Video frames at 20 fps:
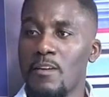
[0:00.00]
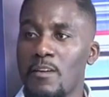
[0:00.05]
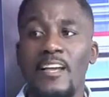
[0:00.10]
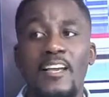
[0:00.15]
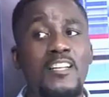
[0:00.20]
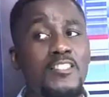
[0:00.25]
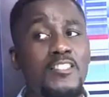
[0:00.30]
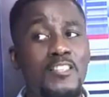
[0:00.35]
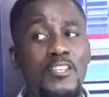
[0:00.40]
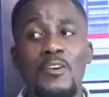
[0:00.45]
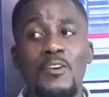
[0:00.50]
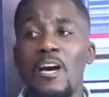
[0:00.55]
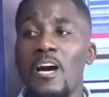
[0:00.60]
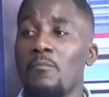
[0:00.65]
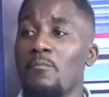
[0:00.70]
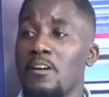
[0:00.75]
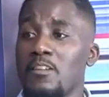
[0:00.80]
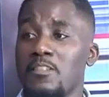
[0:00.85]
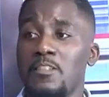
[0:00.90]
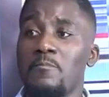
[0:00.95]
But I can't tell you
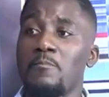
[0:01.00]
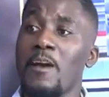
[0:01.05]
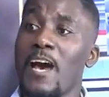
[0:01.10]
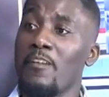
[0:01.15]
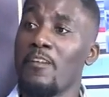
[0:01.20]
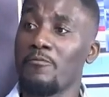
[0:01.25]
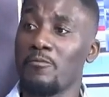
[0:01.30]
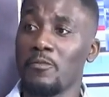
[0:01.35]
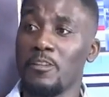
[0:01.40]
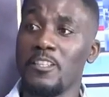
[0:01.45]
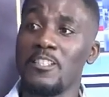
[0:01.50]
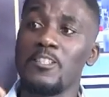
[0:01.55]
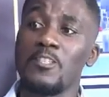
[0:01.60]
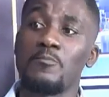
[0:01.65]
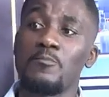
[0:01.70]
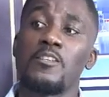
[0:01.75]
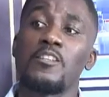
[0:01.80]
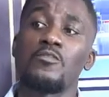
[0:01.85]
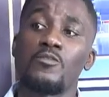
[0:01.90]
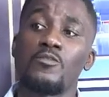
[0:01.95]
how much impactful it
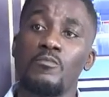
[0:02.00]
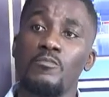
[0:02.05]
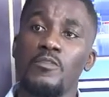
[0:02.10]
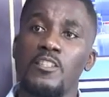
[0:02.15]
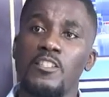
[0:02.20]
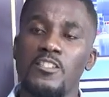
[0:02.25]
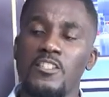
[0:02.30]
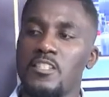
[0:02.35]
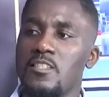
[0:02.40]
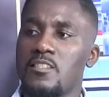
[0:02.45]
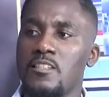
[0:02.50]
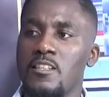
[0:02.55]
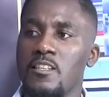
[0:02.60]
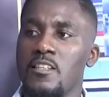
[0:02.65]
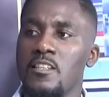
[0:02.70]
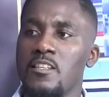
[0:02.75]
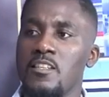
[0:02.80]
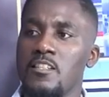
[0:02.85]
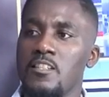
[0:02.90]
has been to me just